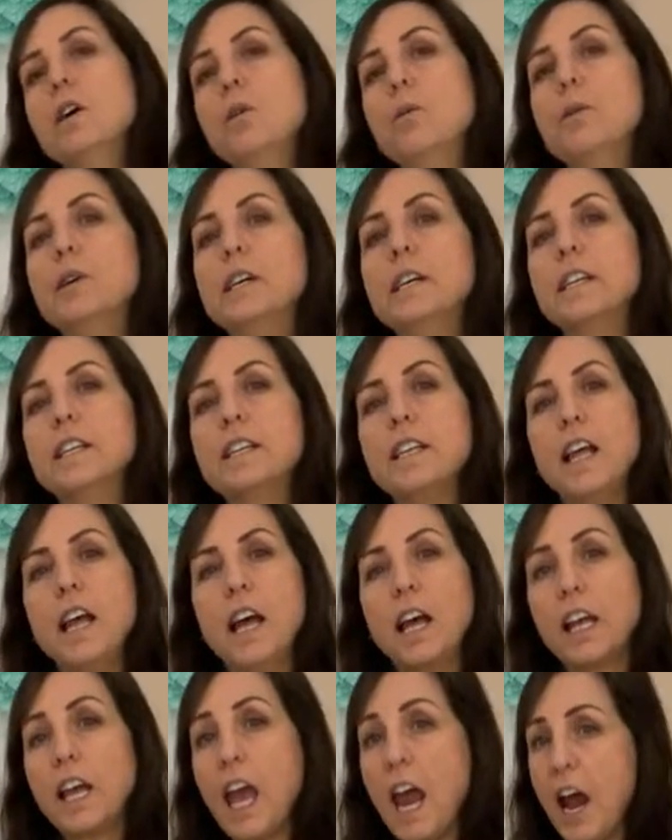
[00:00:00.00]
with
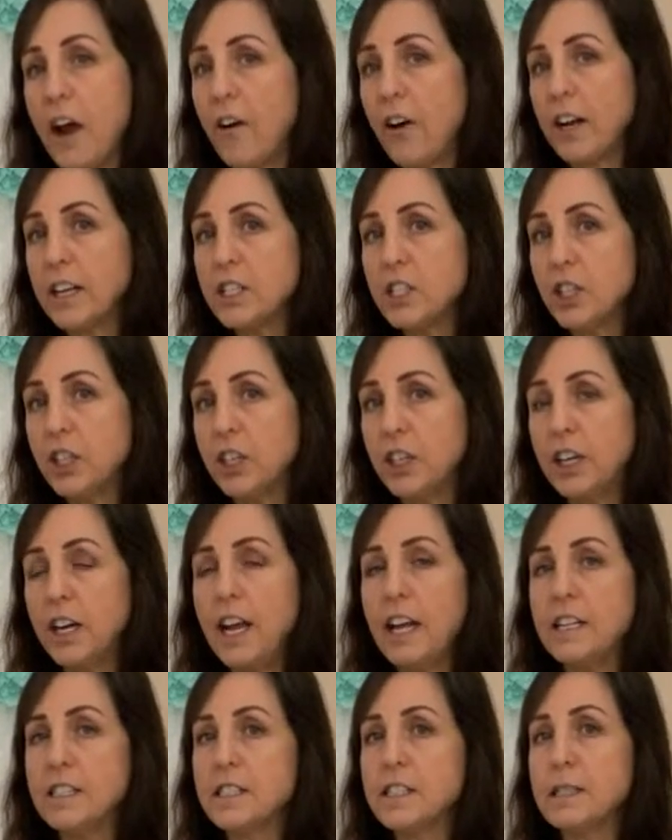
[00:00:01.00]
a character
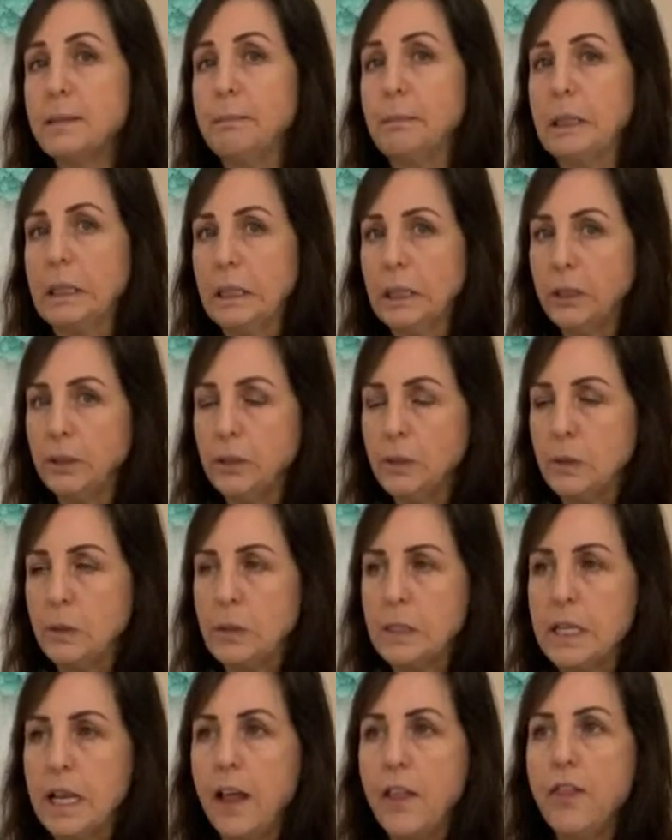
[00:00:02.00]
and some
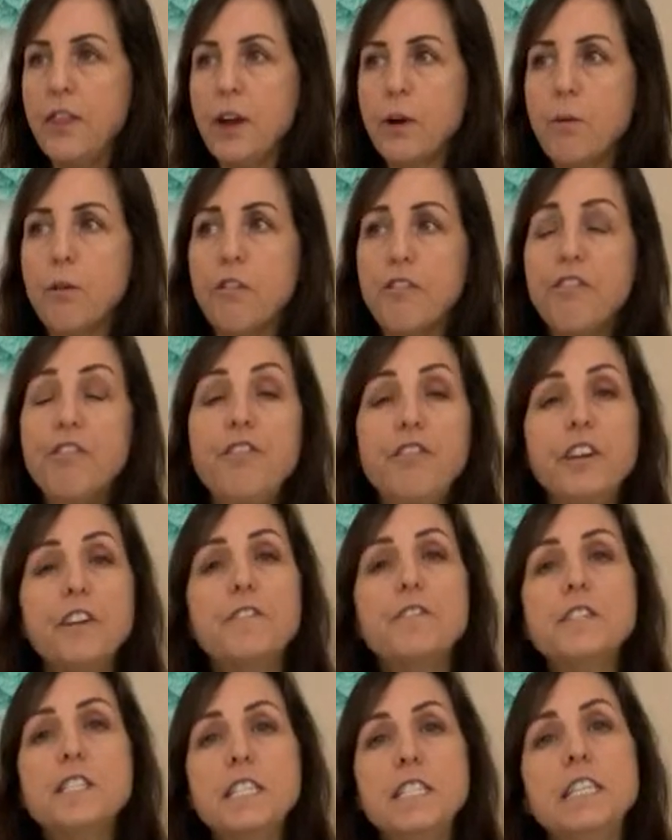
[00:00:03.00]
balloons, and there were
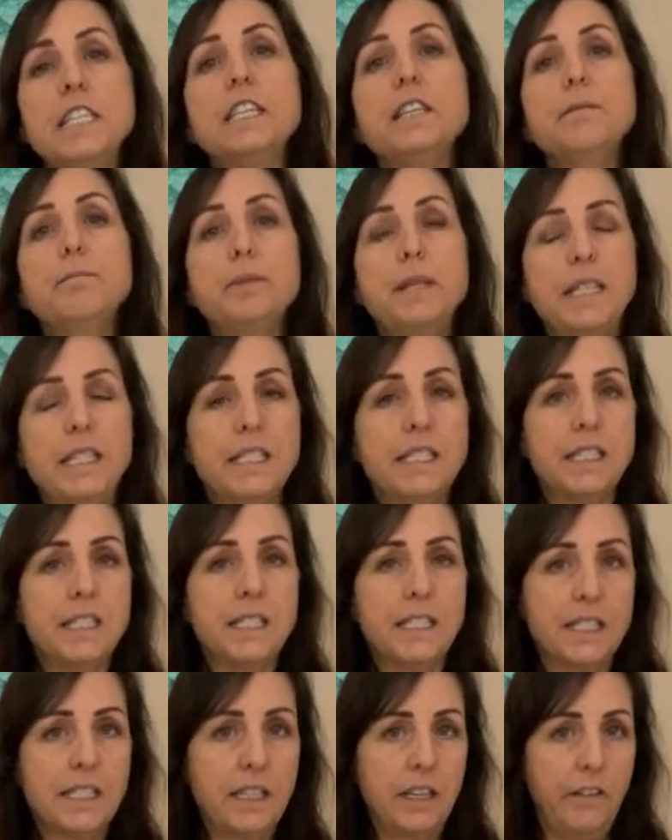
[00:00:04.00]
15
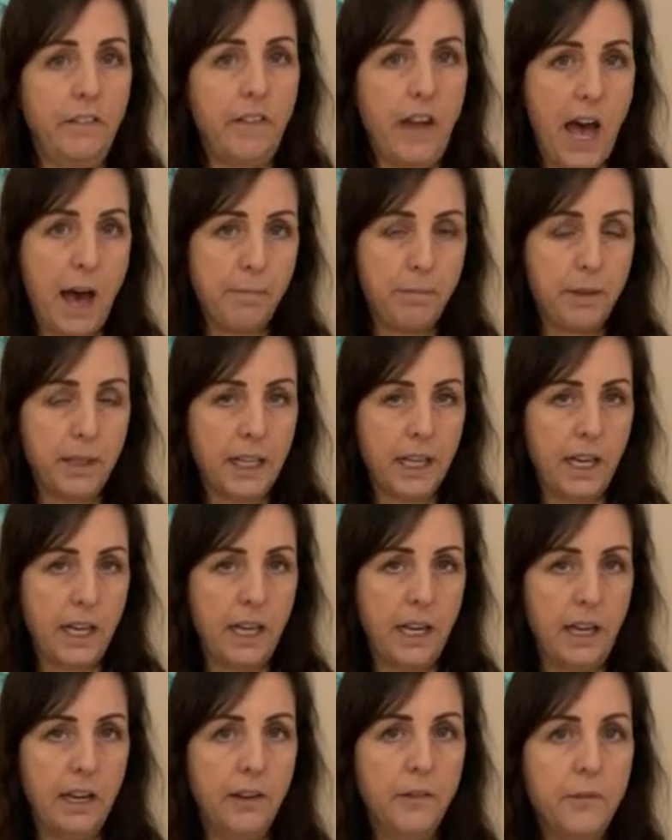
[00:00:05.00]
pieces of
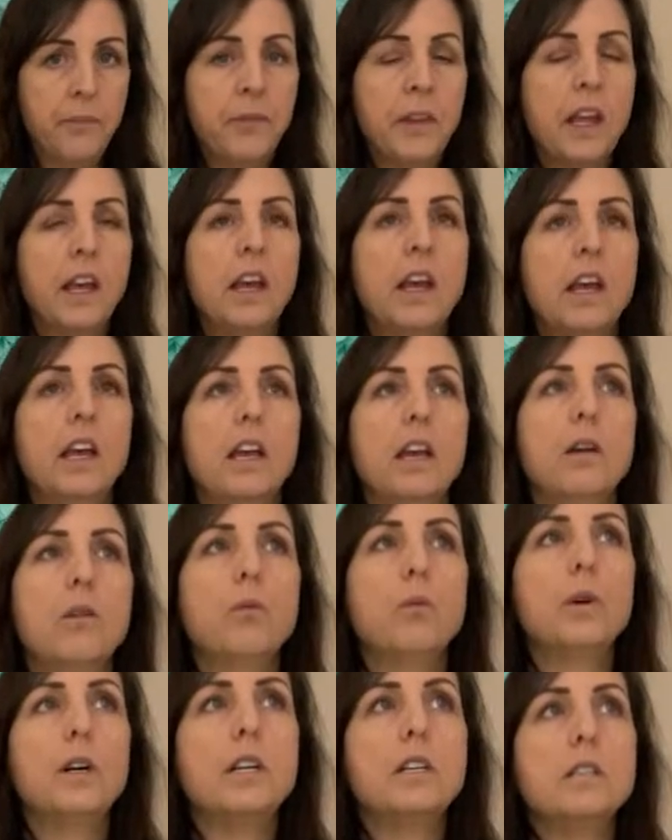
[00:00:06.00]
applique. It
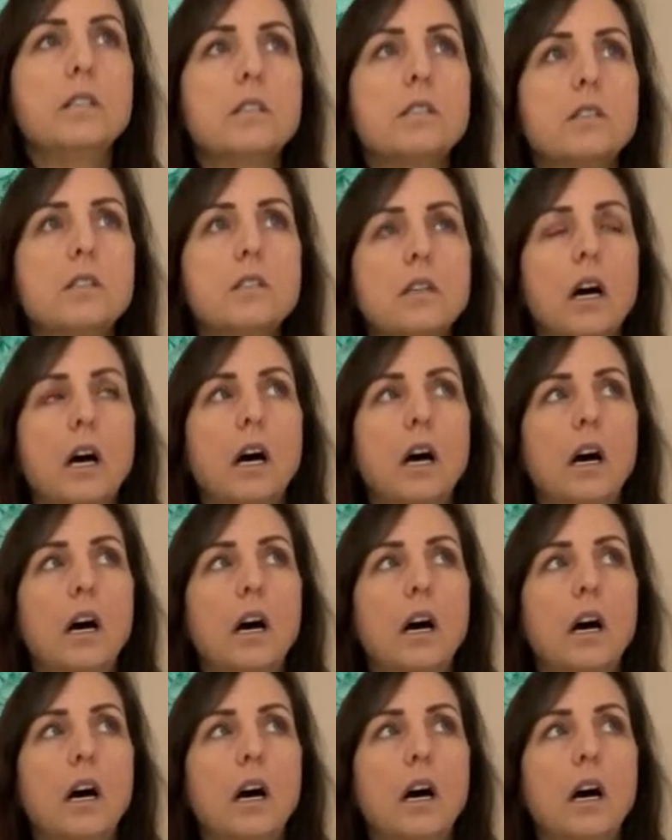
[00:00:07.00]
was